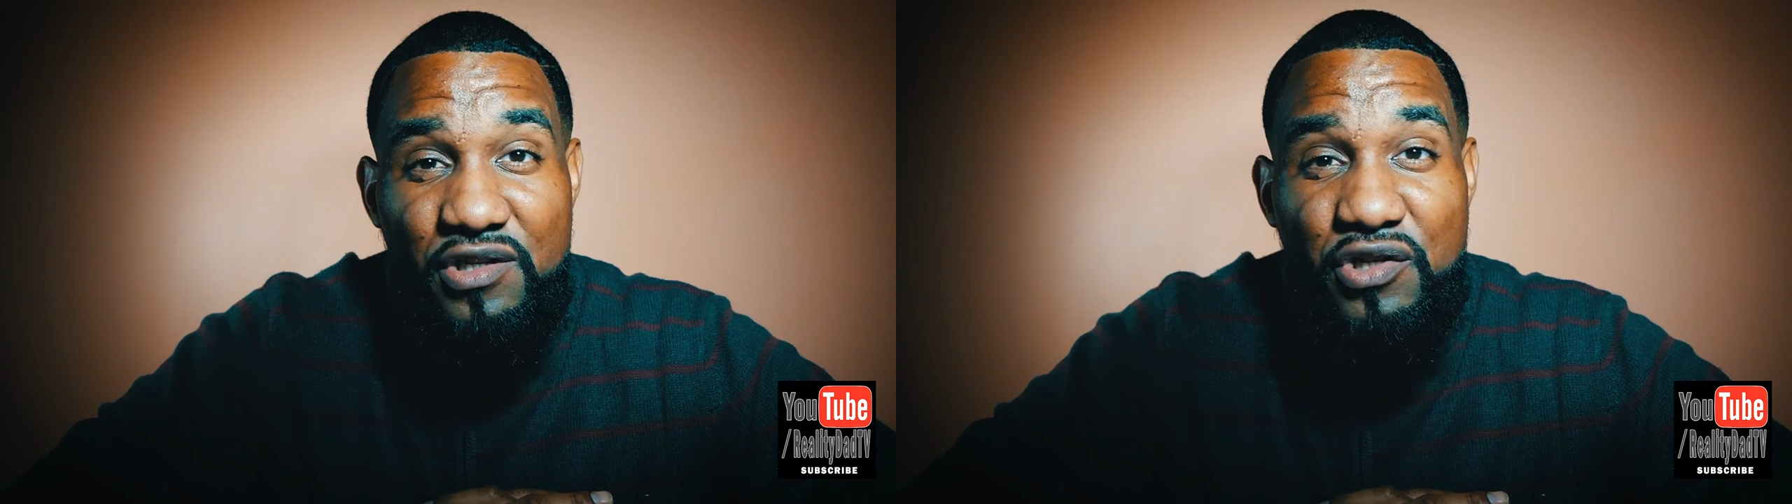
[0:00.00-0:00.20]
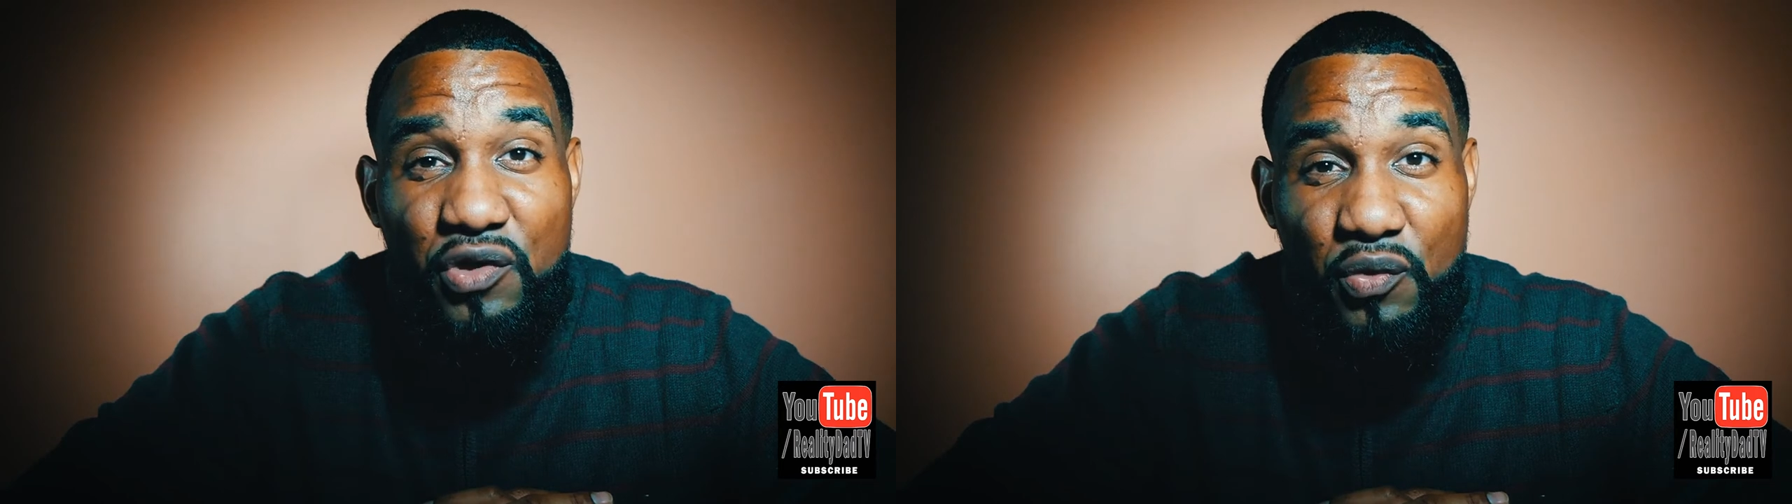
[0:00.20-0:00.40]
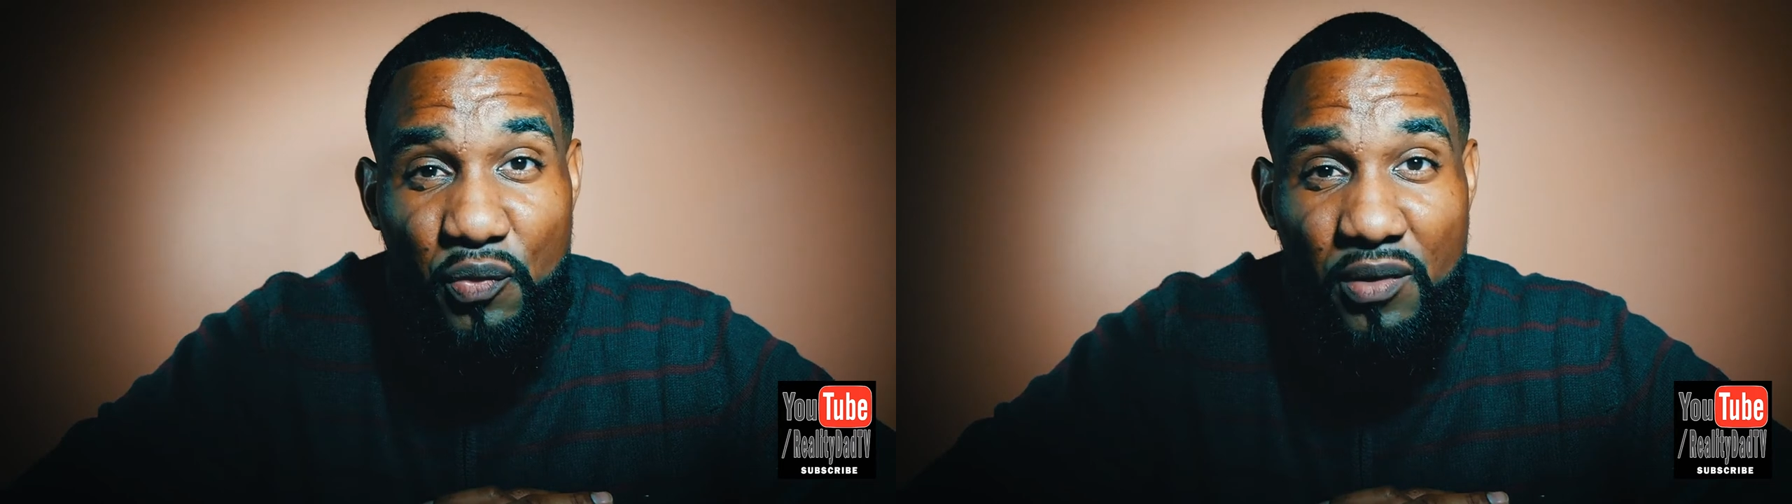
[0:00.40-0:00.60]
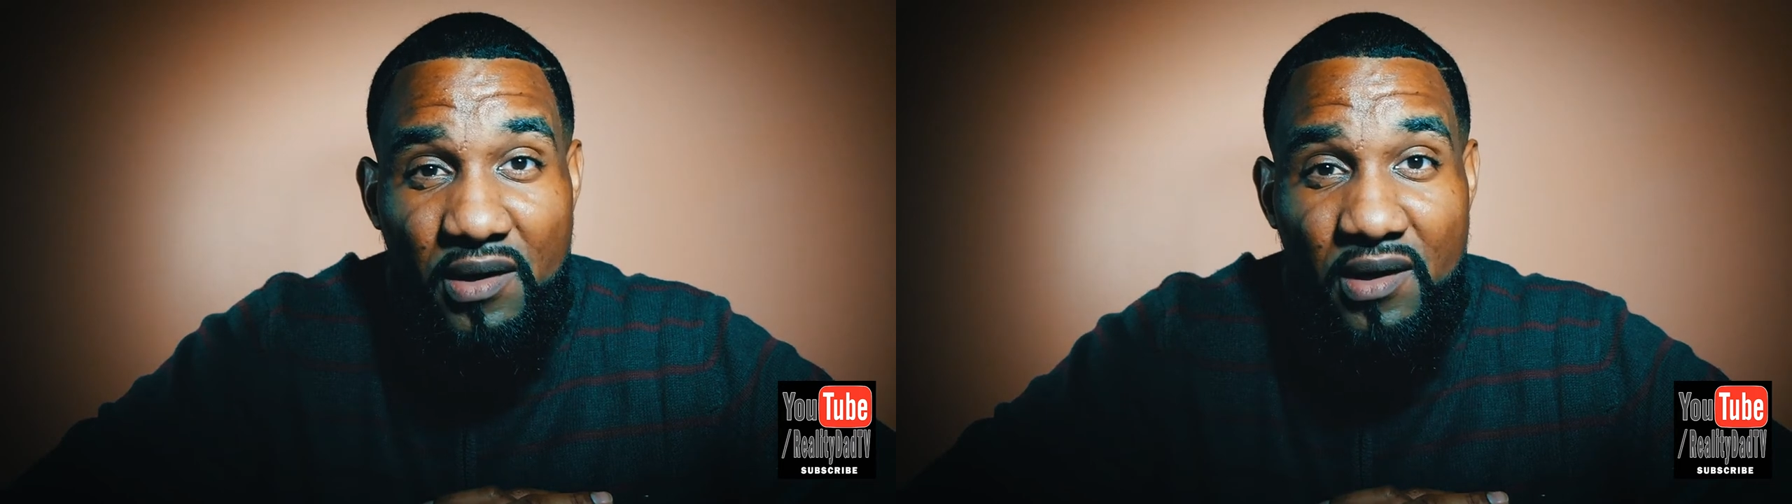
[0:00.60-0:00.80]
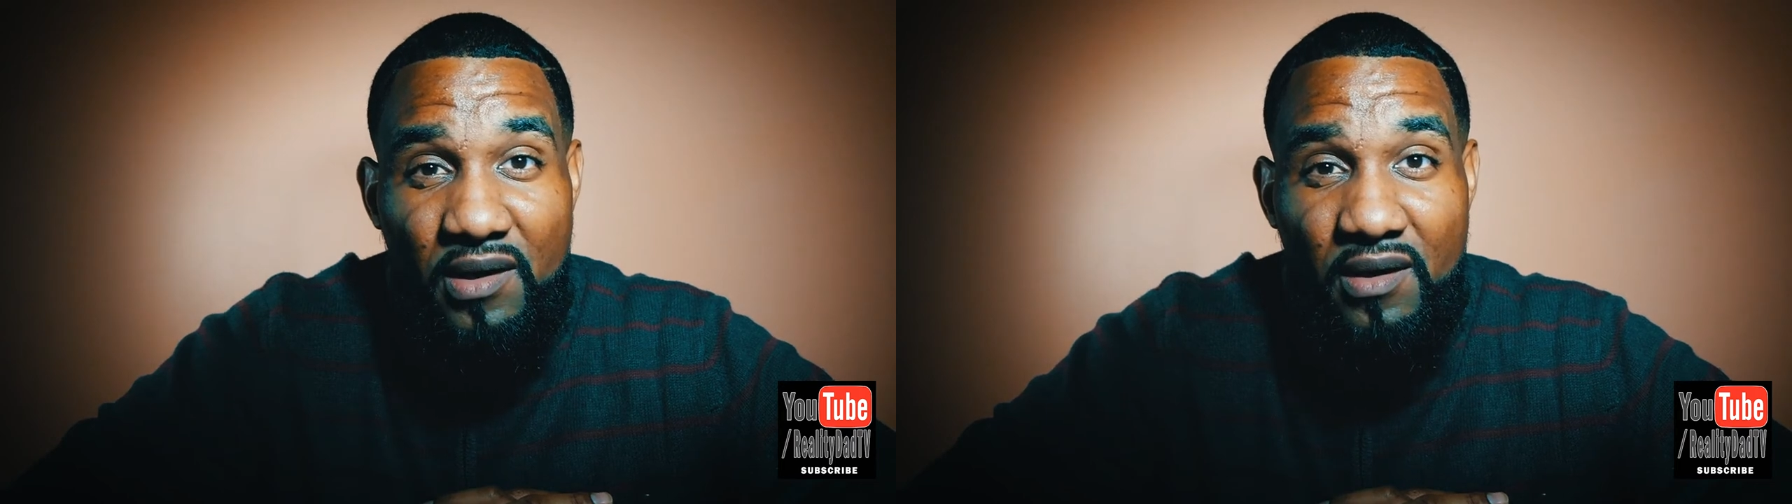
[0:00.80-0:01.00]
Two.
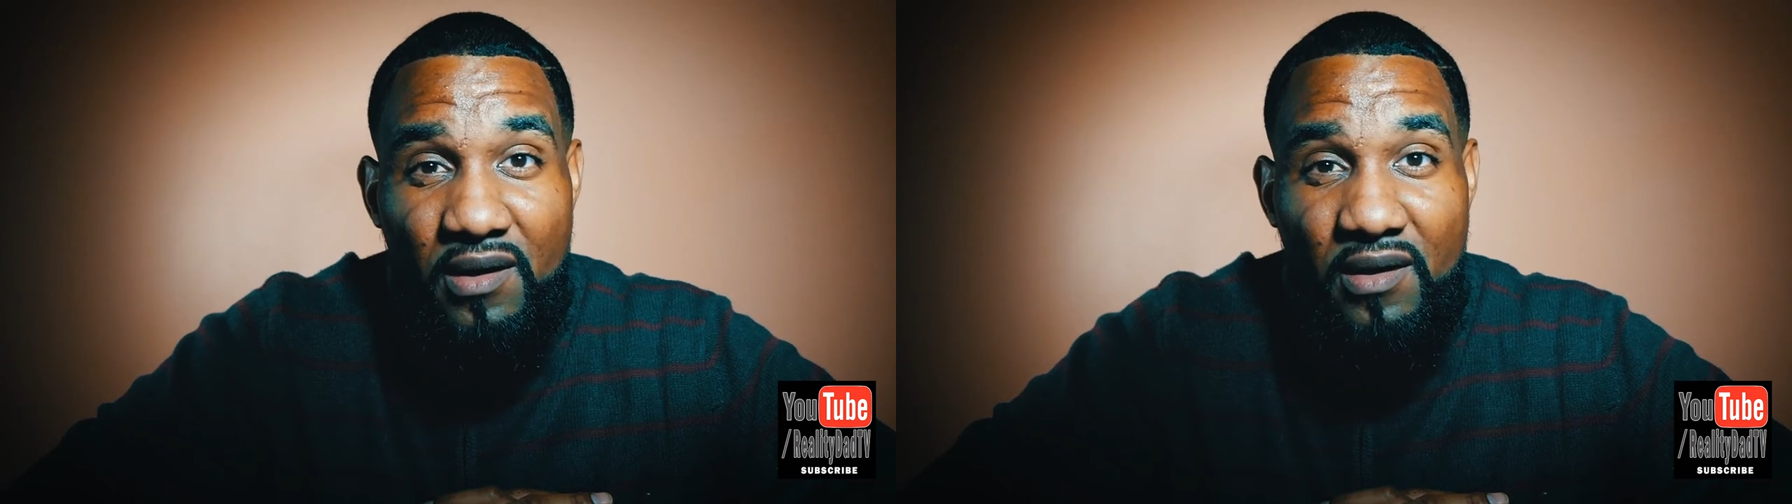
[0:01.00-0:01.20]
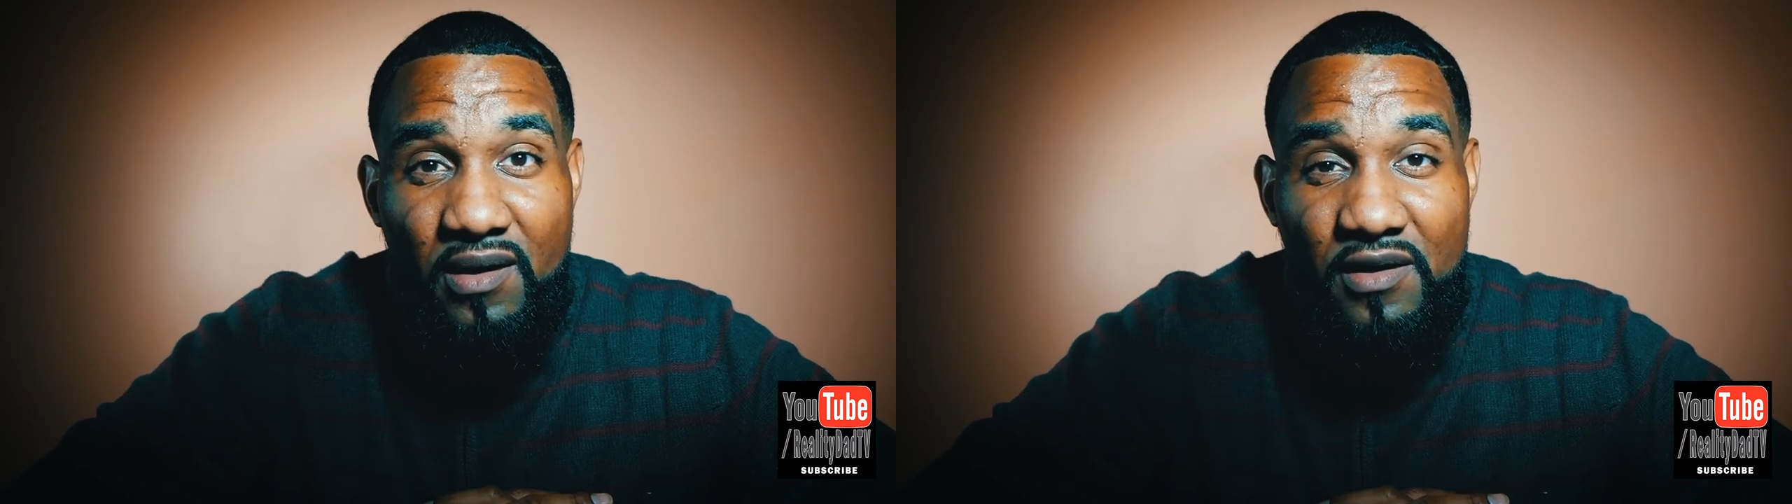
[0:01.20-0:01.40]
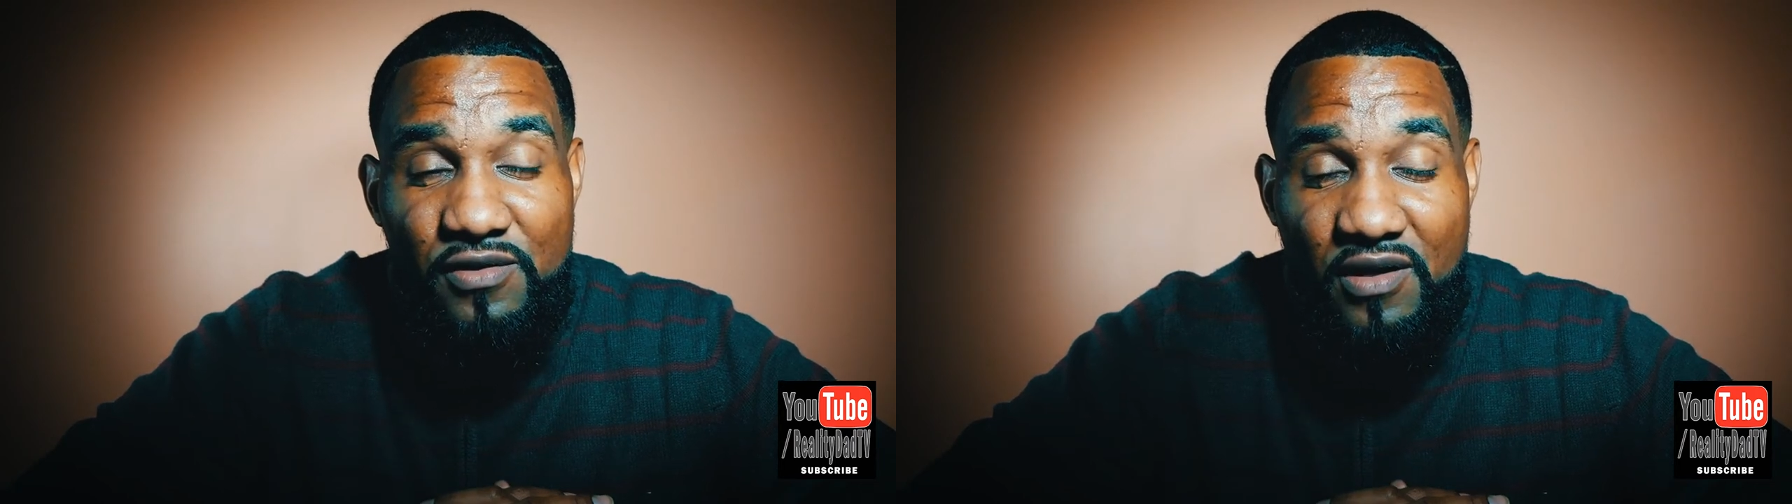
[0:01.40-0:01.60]
Trying